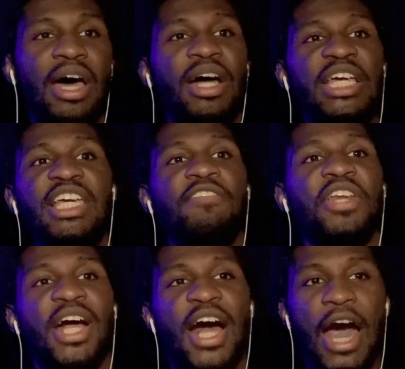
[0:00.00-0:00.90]
if not
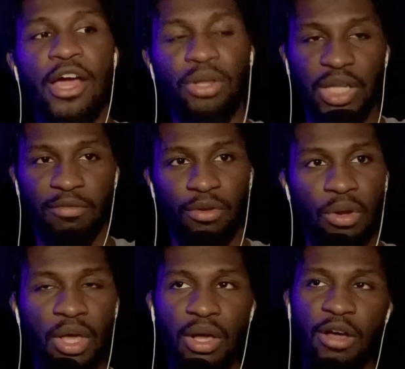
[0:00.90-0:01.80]
an even higher
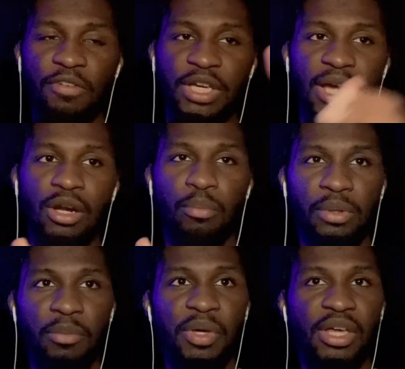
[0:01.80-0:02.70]
level of
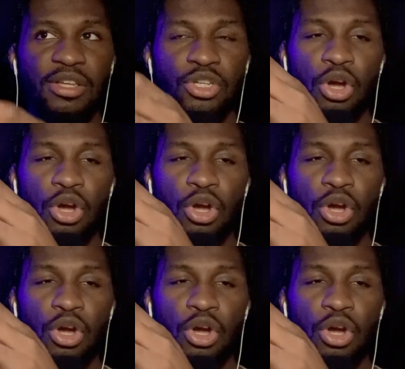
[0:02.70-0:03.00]
accountability,